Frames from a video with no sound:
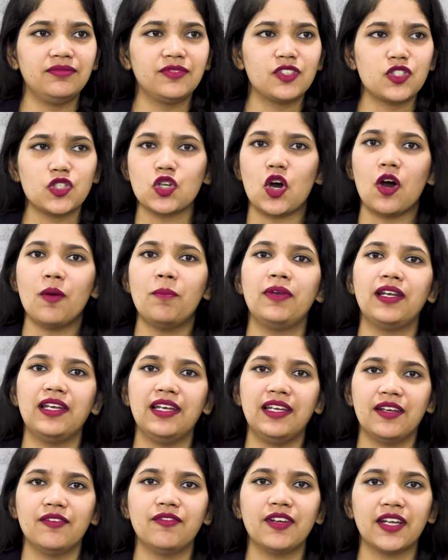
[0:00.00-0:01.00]
stop
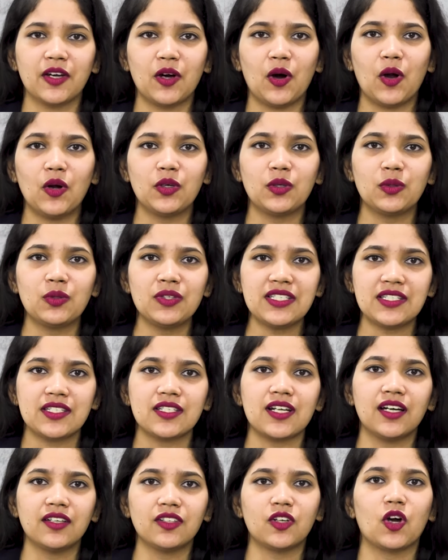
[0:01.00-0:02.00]
living, or don't
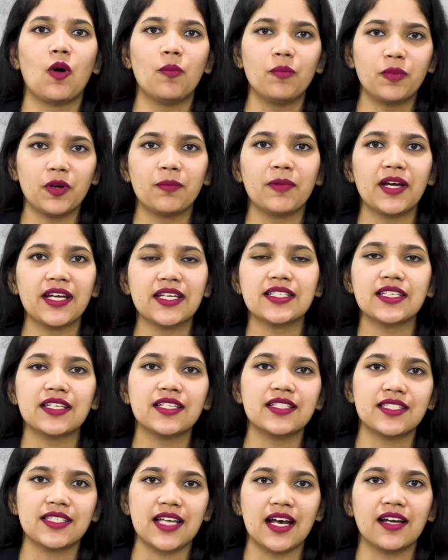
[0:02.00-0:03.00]
start
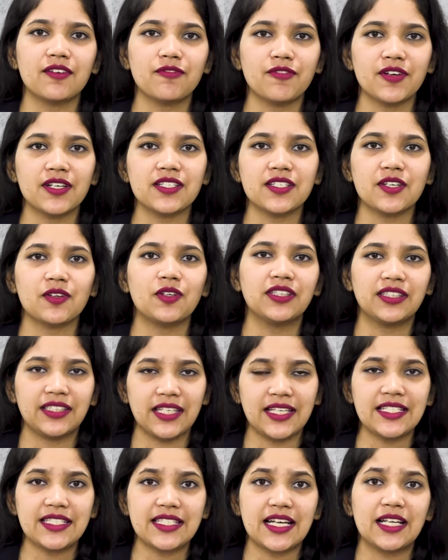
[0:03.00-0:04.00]
compromising and sacrificing on
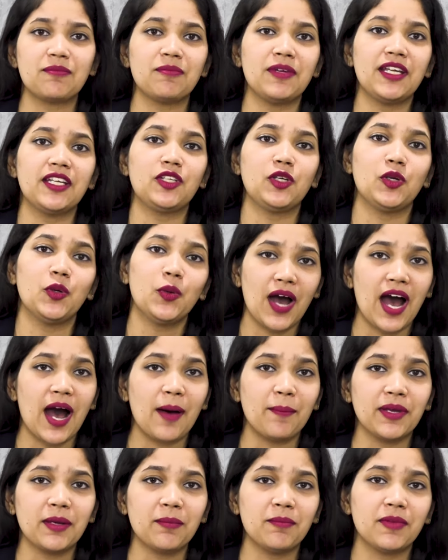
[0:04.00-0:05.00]
things that make you
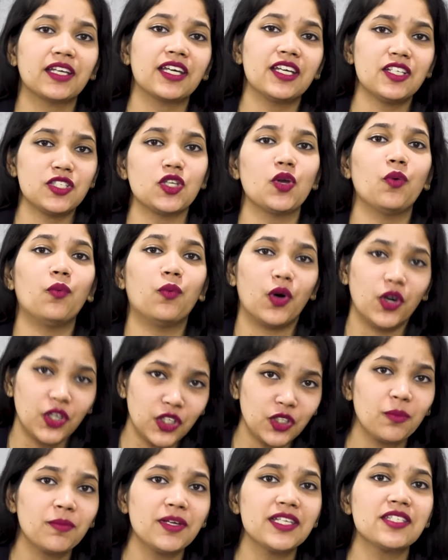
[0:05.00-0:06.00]
happy because you
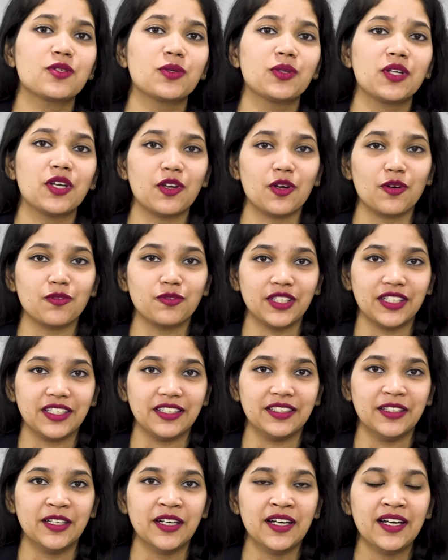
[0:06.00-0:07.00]
want to be student of the
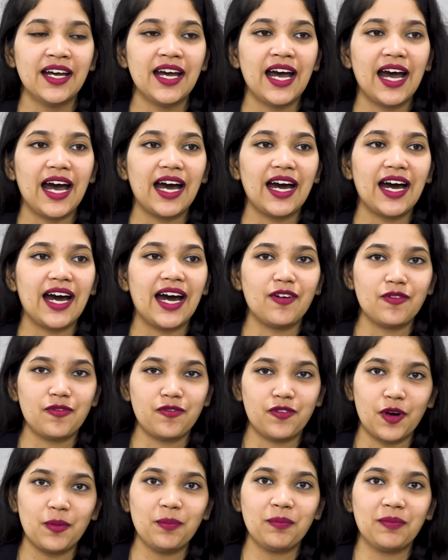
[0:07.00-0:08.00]
year.
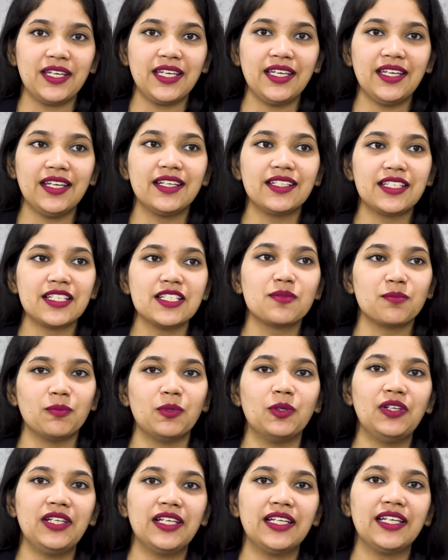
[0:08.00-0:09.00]
For me, it is
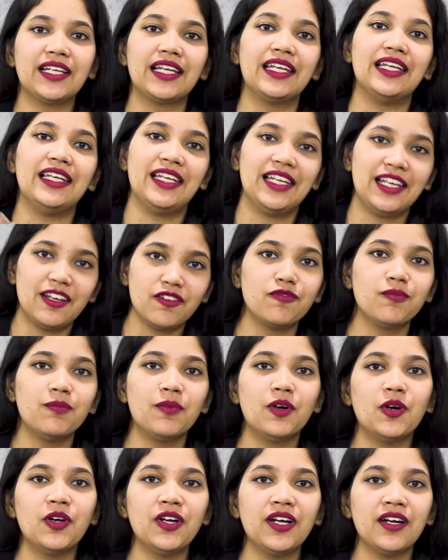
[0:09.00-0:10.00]
more like live
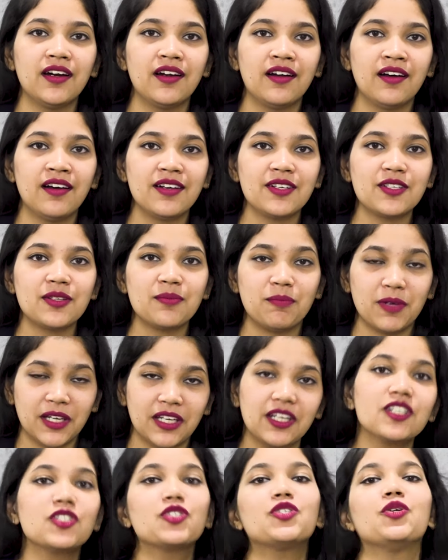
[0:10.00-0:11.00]
more
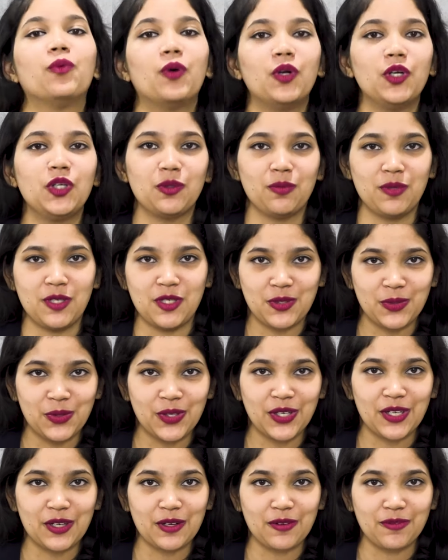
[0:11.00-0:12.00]
because you want to be
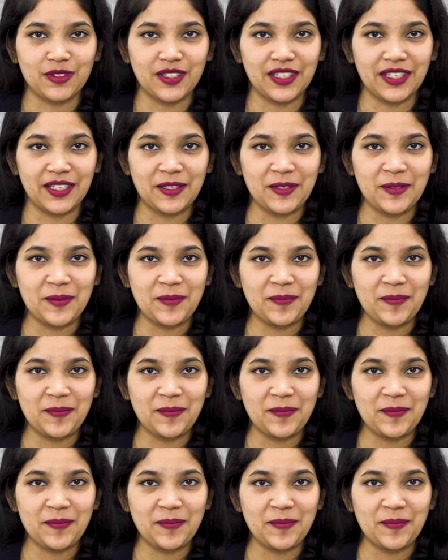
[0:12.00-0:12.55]
student of the year.